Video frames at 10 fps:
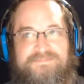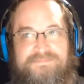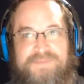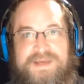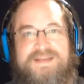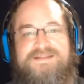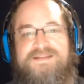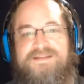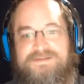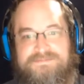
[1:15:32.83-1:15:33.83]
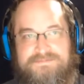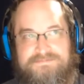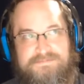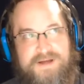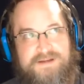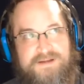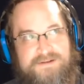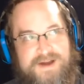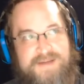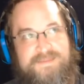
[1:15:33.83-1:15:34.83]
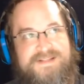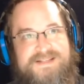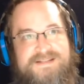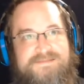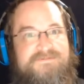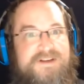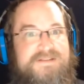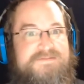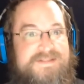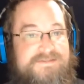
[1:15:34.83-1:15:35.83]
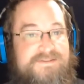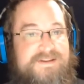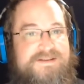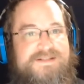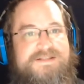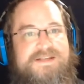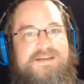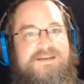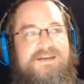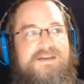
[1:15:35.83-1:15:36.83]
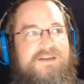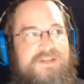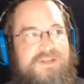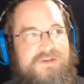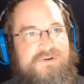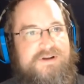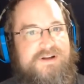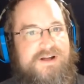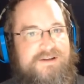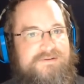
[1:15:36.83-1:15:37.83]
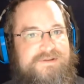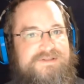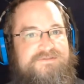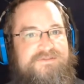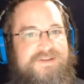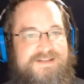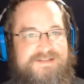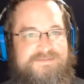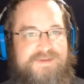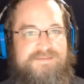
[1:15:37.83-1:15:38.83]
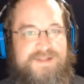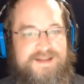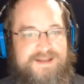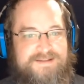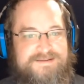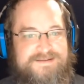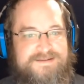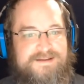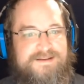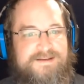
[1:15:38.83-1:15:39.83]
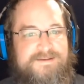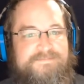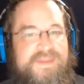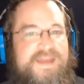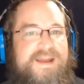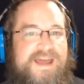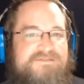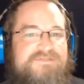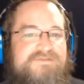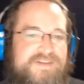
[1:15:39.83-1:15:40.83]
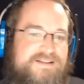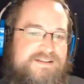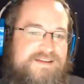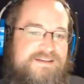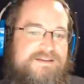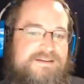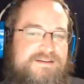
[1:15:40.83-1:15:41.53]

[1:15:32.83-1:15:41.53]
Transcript: because it, uh, grandma says something very specific. She's like, you're not going to fit into my plans. And I have a feeling